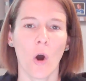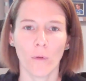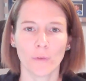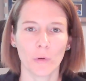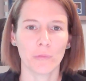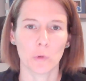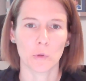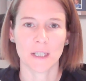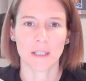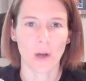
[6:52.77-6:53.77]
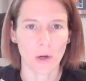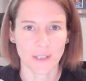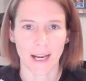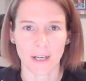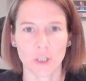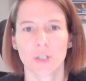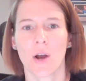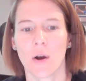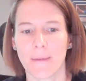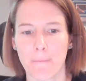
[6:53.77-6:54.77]
of your 40 yard dash
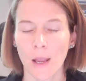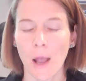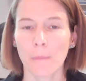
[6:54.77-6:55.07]
time.